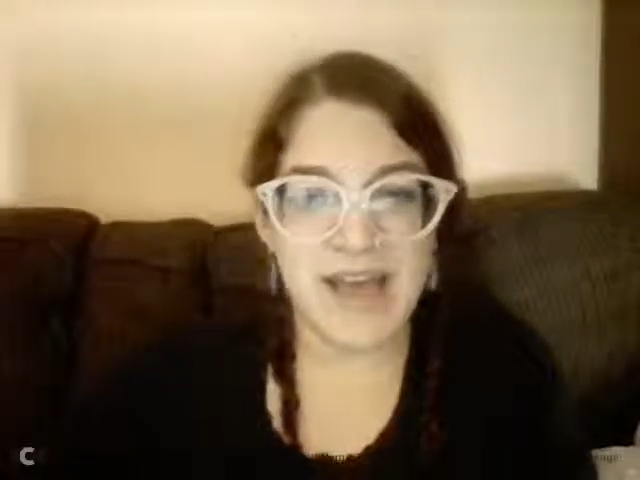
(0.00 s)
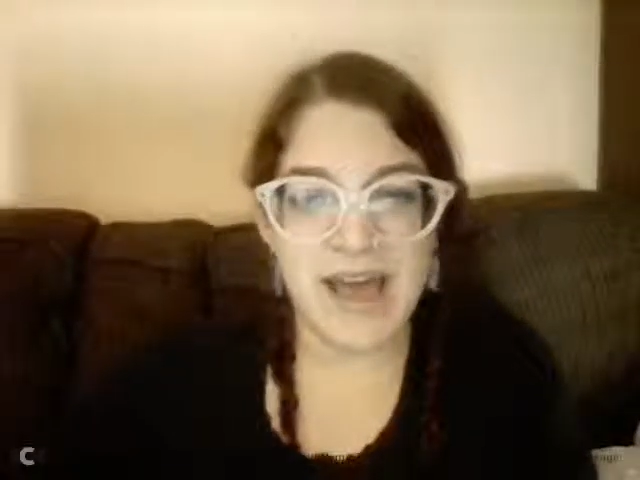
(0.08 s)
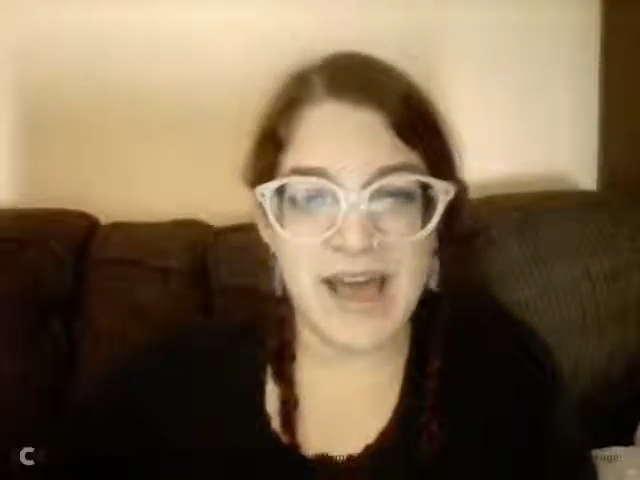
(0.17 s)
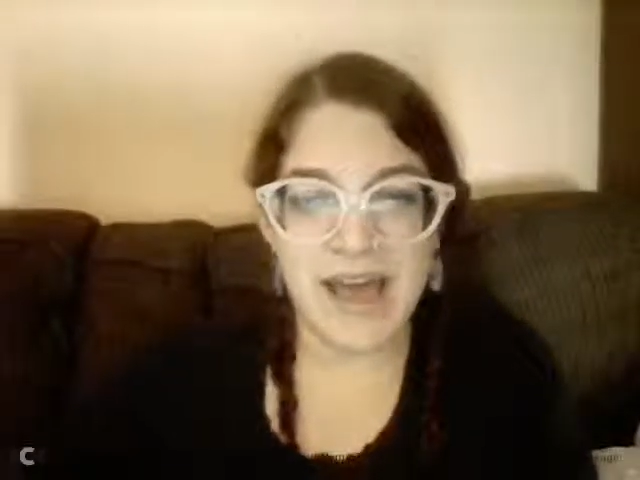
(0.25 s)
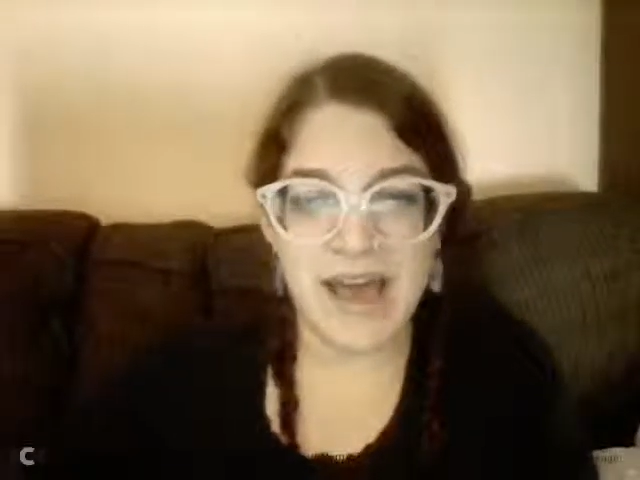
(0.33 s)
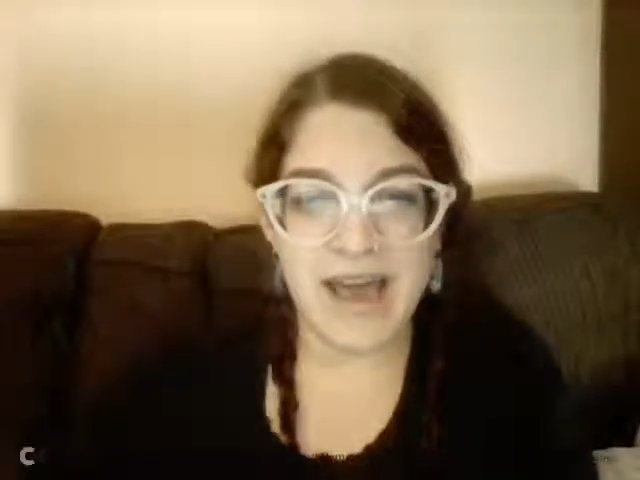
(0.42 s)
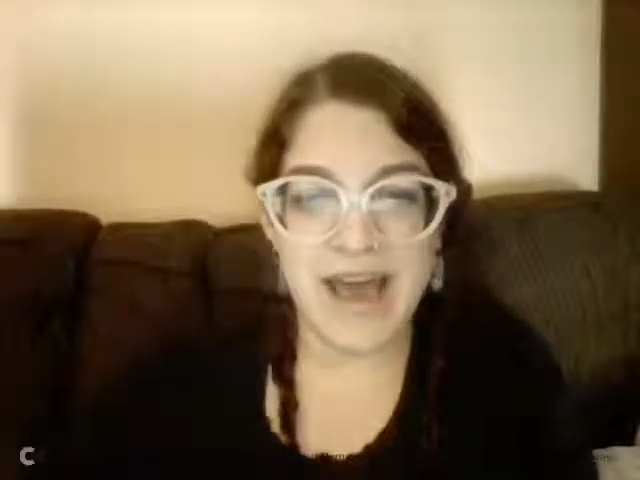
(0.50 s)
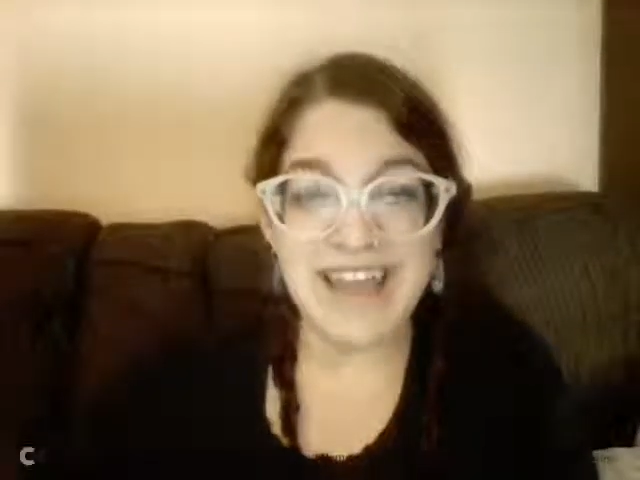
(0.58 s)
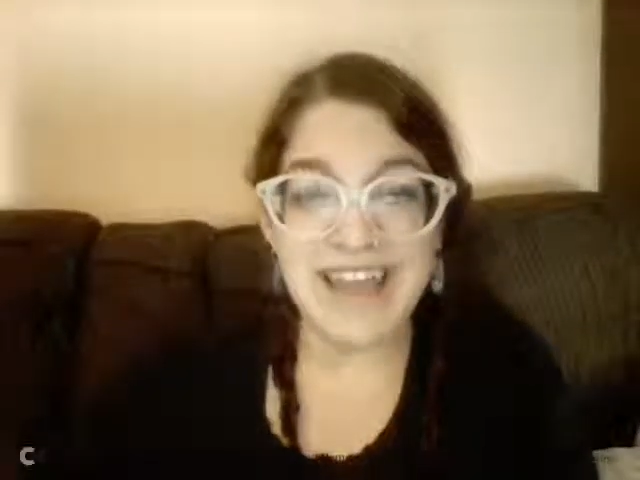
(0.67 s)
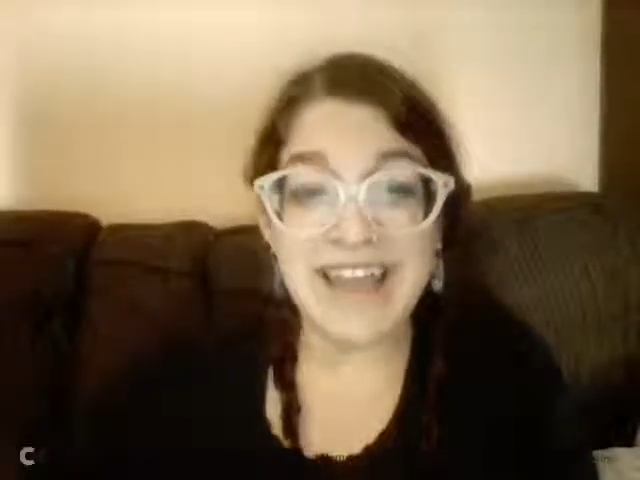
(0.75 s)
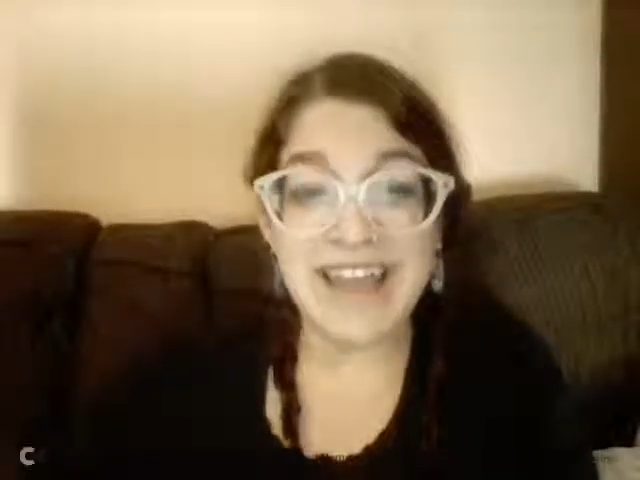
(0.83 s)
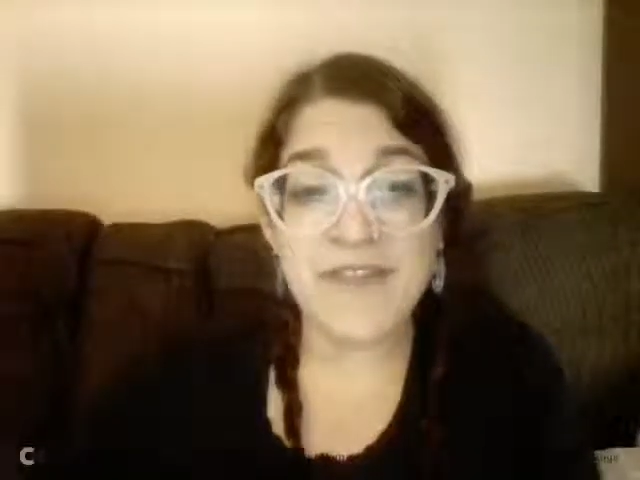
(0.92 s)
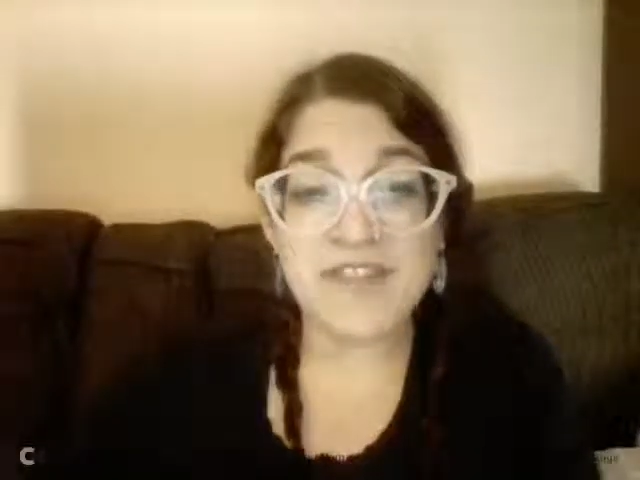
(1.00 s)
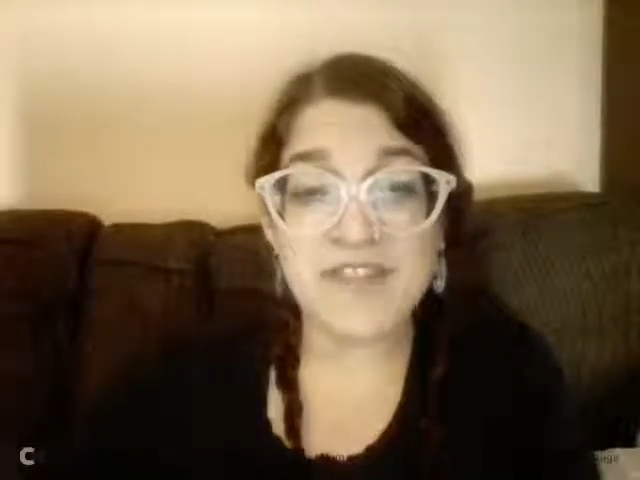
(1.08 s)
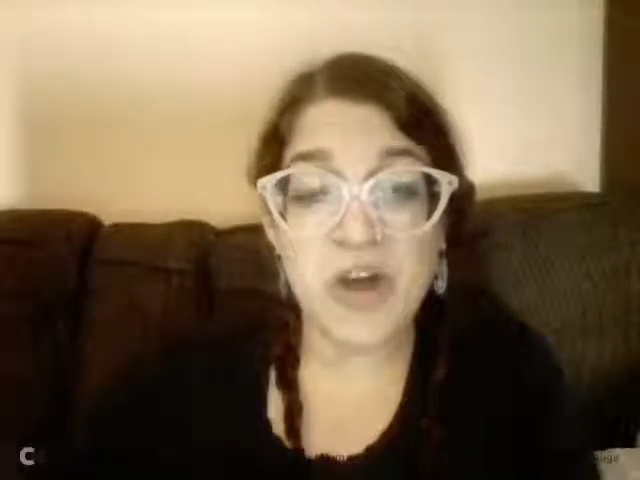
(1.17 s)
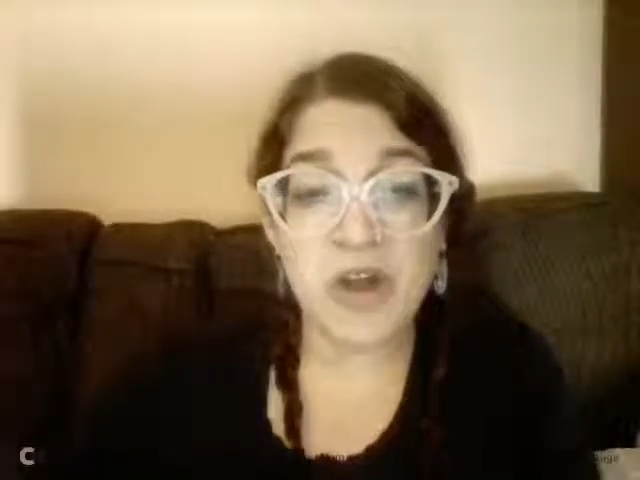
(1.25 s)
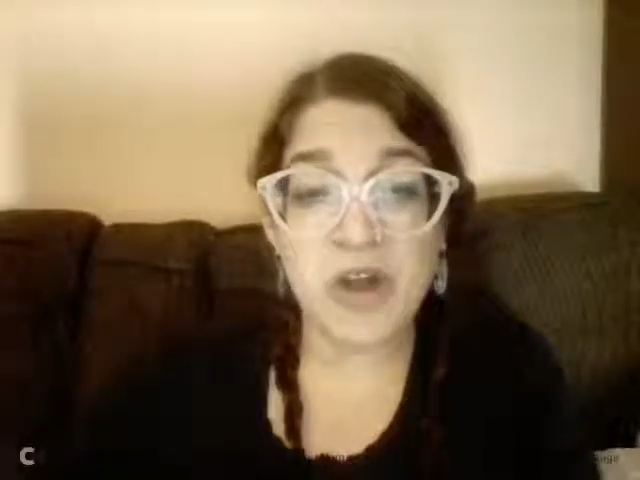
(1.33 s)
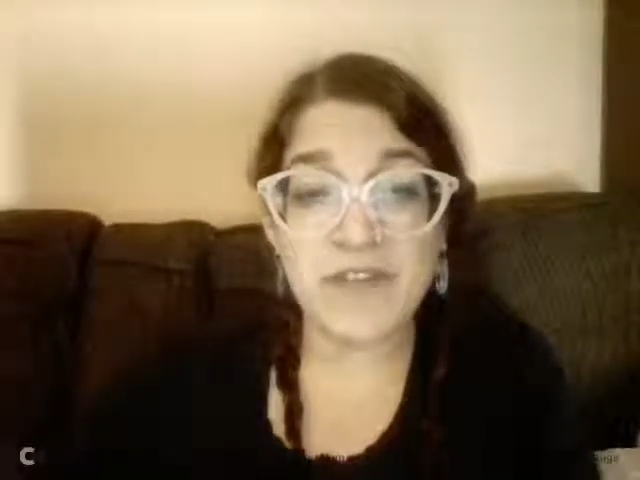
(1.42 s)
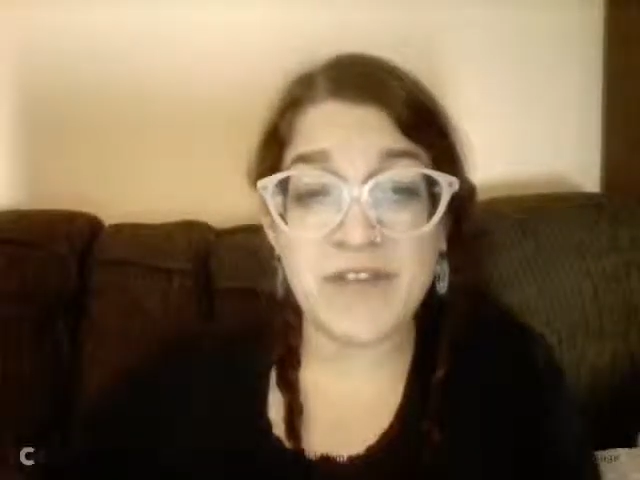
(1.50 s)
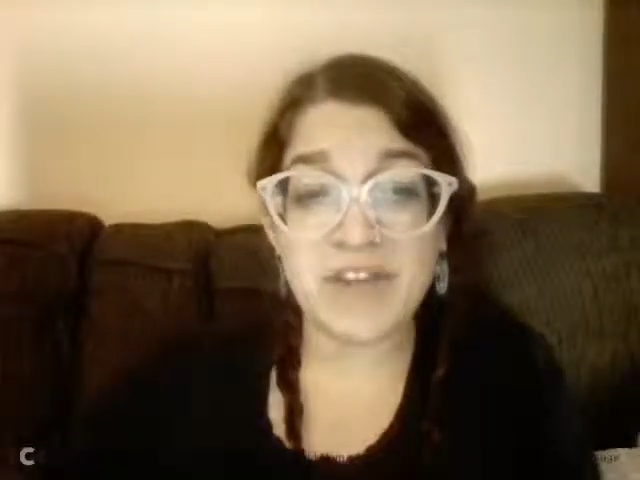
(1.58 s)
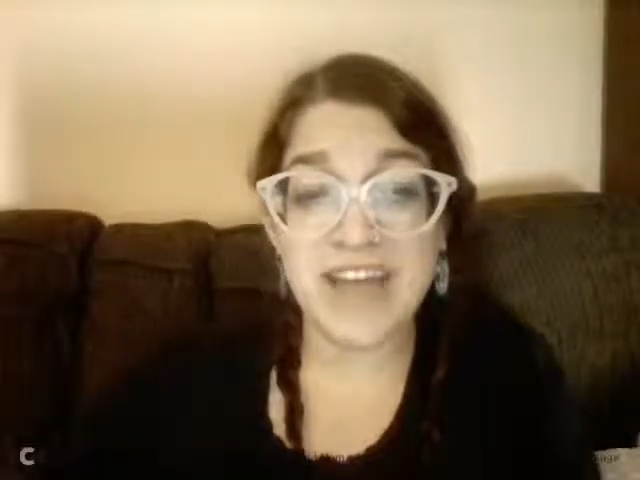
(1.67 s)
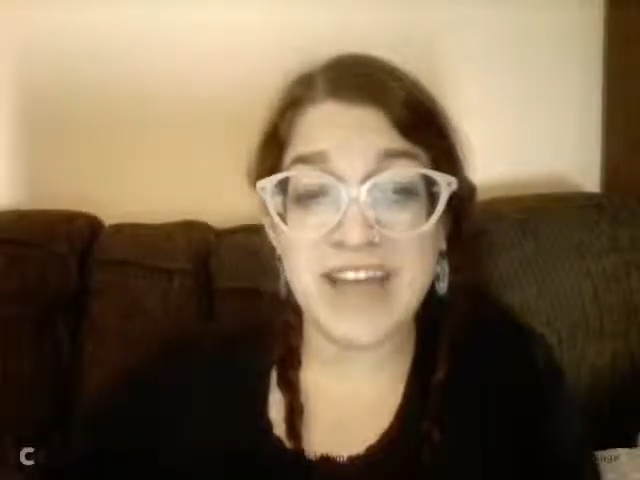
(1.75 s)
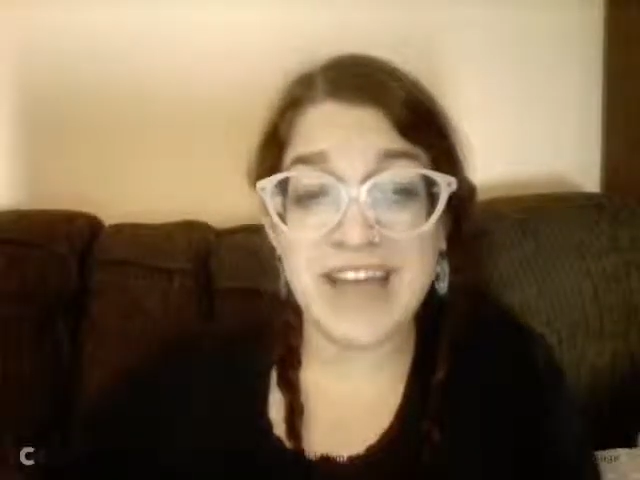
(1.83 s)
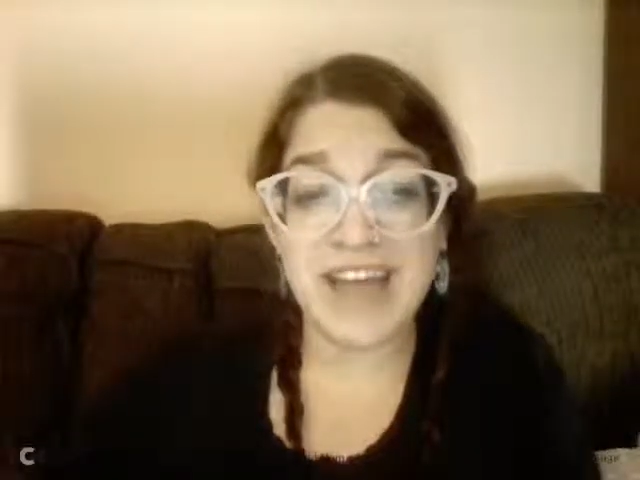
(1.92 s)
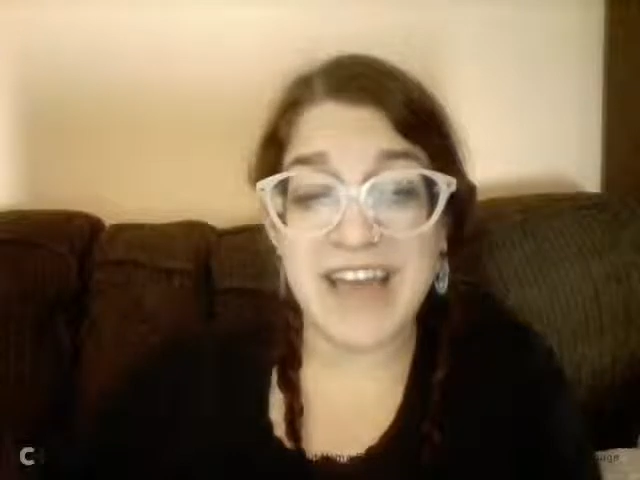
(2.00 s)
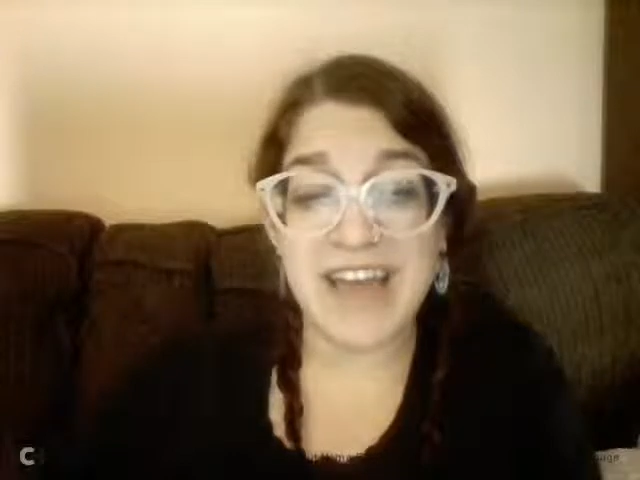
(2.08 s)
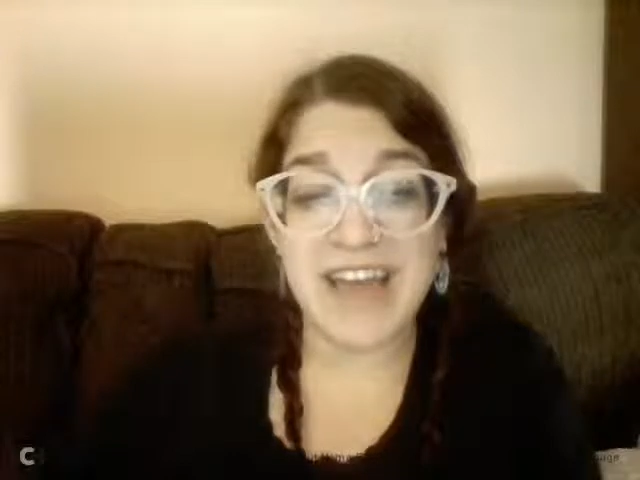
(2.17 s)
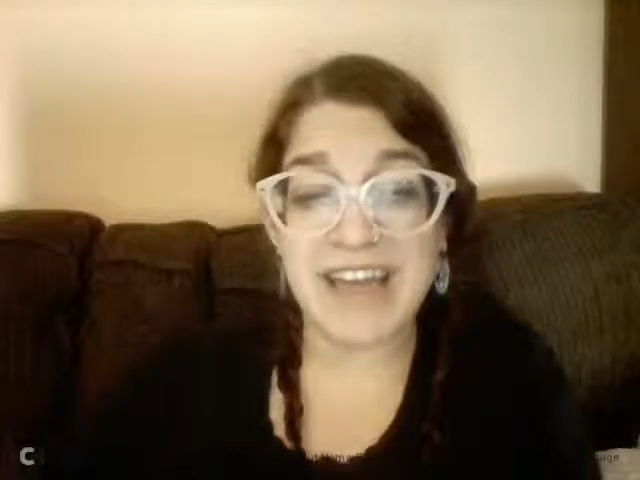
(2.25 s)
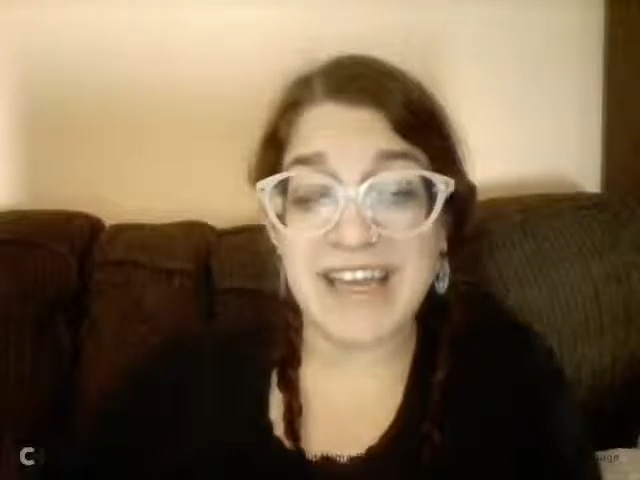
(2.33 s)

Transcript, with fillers: Uh, I left all of your tie-dye